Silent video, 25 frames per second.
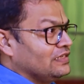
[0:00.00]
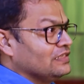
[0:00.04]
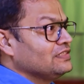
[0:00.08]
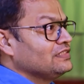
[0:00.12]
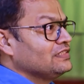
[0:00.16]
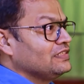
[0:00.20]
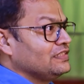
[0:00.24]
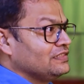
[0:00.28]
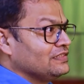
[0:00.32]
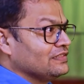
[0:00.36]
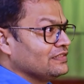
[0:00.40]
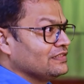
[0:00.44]

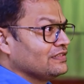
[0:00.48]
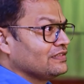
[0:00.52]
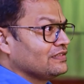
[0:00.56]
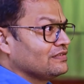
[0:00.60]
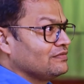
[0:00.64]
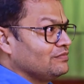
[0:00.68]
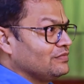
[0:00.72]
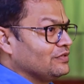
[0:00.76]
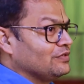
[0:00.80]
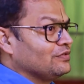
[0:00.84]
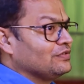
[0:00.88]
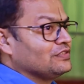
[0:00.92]
trust each other,
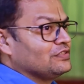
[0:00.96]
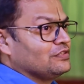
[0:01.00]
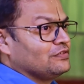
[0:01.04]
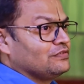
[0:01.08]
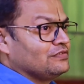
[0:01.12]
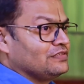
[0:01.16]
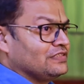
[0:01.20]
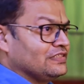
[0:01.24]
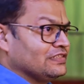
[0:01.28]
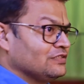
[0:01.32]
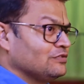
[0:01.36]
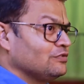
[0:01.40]
because
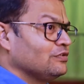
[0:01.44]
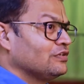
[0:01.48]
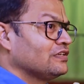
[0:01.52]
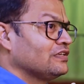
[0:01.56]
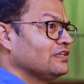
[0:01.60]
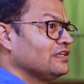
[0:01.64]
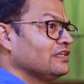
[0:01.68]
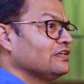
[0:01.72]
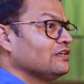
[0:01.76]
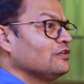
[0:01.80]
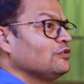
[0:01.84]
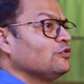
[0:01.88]
you've just
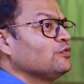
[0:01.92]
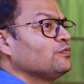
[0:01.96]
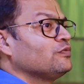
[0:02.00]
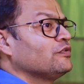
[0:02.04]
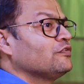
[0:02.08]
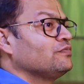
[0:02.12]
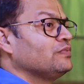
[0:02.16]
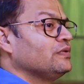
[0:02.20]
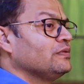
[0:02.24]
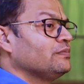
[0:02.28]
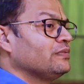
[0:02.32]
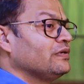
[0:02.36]
gotten a group
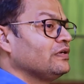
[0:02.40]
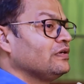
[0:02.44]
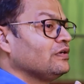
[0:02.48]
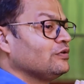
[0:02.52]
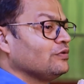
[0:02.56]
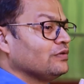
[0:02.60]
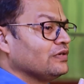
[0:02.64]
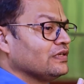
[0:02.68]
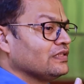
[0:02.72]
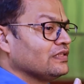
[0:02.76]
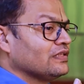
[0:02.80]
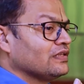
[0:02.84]
of people
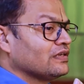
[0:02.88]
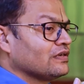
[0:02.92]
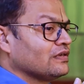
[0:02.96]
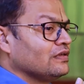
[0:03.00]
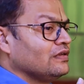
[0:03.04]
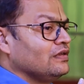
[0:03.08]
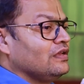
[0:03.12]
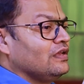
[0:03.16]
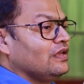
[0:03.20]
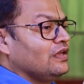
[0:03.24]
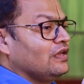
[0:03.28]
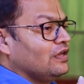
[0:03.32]
together
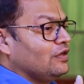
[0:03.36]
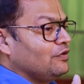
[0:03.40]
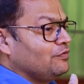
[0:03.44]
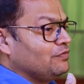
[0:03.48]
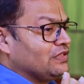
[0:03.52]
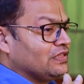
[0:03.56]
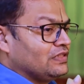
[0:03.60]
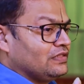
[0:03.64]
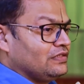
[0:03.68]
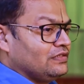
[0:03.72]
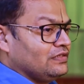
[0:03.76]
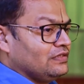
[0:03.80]

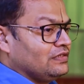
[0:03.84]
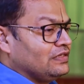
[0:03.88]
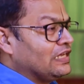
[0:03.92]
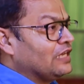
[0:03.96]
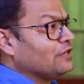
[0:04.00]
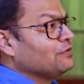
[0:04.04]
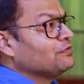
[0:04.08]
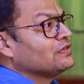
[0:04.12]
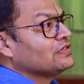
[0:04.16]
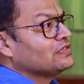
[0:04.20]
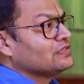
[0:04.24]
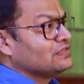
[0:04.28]
with
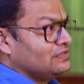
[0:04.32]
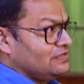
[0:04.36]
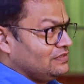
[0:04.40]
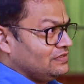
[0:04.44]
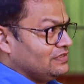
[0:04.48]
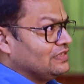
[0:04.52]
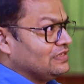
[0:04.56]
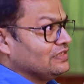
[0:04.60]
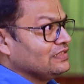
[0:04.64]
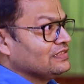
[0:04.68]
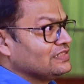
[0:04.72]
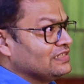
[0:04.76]
diverse
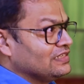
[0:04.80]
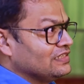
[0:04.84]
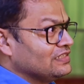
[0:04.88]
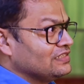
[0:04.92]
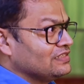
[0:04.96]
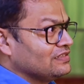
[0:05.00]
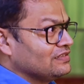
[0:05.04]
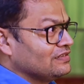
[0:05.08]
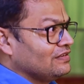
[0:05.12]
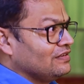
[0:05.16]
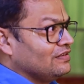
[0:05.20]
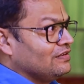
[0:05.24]
skill
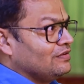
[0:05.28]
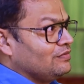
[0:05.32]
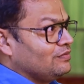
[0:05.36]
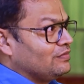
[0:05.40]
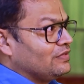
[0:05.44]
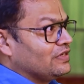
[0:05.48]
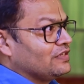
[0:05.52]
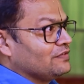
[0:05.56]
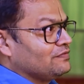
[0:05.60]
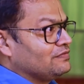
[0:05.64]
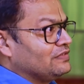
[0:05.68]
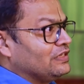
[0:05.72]
sets,
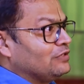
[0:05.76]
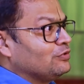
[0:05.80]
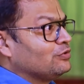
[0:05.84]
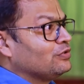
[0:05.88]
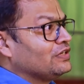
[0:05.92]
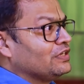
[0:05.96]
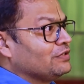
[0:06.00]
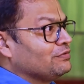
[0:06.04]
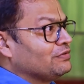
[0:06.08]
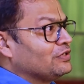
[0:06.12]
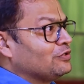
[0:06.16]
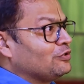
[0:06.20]
but if they
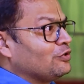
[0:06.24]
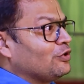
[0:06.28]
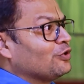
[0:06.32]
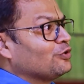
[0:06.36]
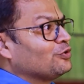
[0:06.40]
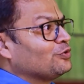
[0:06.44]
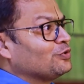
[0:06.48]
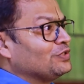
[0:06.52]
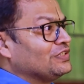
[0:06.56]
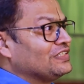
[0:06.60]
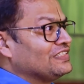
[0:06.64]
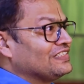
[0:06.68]
don't even
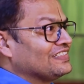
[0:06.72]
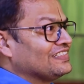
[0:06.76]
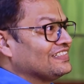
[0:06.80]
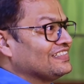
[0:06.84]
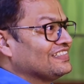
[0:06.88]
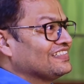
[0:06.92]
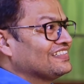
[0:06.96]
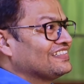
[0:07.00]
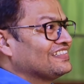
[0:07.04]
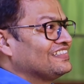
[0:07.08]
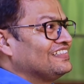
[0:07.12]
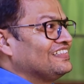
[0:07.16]
talk to each
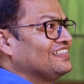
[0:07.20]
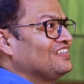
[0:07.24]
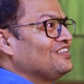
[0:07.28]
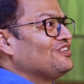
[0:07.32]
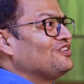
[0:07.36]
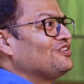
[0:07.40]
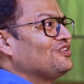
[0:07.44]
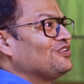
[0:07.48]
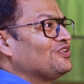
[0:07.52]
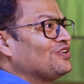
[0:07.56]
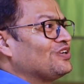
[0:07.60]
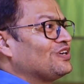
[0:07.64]
other
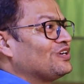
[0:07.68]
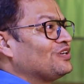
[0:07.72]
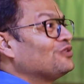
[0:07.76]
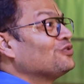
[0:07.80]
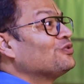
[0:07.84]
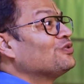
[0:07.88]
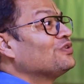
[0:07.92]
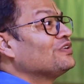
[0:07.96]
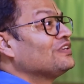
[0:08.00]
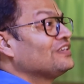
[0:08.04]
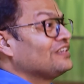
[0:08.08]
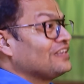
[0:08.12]
or
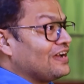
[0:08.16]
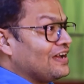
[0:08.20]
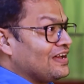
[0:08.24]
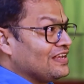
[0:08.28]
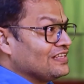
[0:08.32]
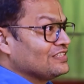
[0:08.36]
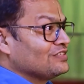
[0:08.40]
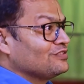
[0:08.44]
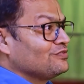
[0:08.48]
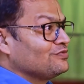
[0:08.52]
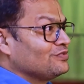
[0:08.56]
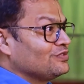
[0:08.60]
don't
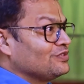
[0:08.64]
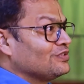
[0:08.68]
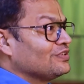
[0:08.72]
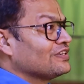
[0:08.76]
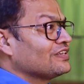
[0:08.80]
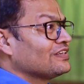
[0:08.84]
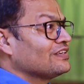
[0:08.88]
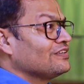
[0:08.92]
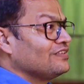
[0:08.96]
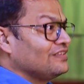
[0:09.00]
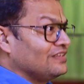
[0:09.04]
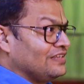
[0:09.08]
ask
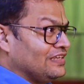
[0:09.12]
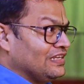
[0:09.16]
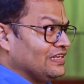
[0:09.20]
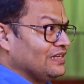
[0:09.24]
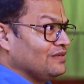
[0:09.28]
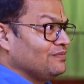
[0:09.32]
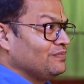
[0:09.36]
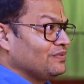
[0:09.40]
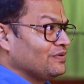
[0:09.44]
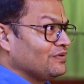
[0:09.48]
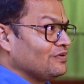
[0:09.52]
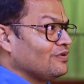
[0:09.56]
for
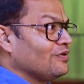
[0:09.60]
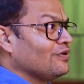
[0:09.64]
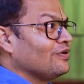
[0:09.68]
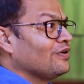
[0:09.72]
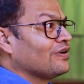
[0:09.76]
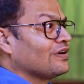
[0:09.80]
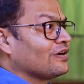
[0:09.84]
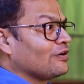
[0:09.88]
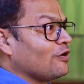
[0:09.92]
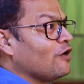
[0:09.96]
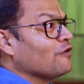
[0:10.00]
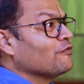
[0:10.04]
help
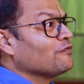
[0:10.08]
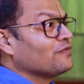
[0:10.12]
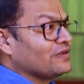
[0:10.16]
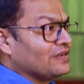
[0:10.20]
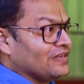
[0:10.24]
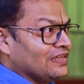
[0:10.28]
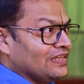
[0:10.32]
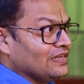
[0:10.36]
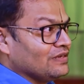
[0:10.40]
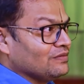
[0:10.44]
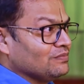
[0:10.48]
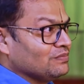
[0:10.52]
or offer
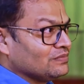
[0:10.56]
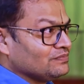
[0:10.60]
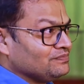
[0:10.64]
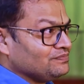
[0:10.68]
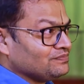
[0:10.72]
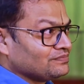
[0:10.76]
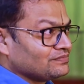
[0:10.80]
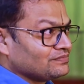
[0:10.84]
help,